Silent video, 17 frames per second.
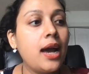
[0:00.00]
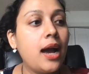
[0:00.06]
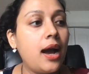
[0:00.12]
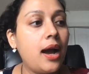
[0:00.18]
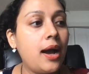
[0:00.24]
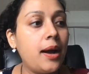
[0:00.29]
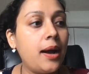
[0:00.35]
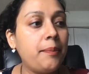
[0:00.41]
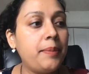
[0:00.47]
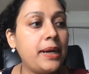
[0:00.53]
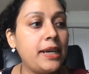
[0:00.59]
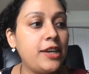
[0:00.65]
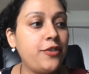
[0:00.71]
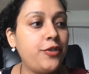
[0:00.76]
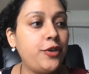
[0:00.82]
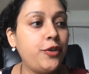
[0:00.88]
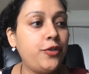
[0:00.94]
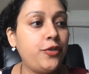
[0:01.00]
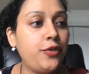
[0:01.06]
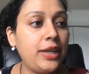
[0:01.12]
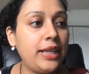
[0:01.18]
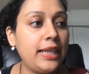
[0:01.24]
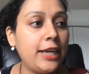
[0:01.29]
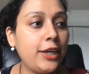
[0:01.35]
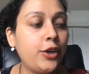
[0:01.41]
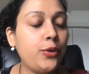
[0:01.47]
But if you
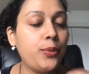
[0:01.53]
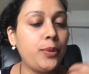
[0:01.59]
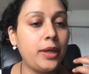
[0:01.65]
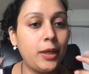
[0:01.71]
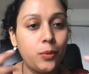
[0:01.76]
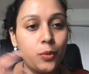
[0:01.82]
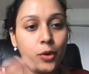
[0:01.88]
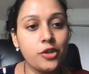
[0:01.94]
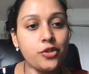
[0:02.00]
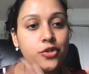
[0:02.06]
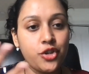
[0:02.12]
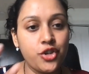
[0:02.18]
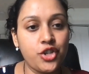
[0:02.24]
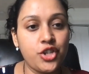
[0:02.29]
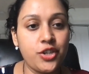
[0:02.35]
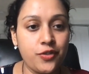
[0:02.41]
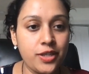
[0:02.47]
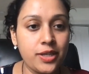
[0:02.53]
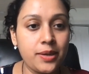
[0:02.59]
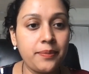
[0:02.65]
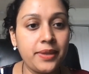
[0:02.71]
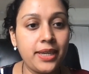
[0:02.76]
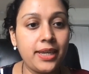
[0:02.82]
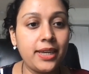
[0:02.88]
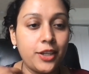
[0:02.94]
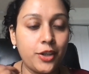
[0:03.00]
feel like you really want to achieve
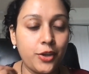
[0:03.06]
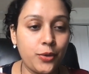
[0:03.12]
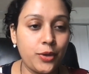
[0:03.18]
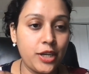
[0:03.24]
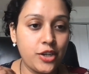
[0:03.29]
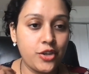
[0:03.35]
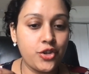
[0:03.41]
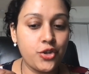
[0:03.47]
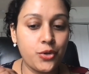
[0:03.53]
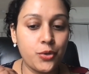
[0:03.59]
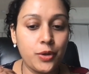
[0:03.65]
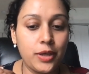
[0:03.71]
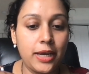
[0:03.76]
something and you need to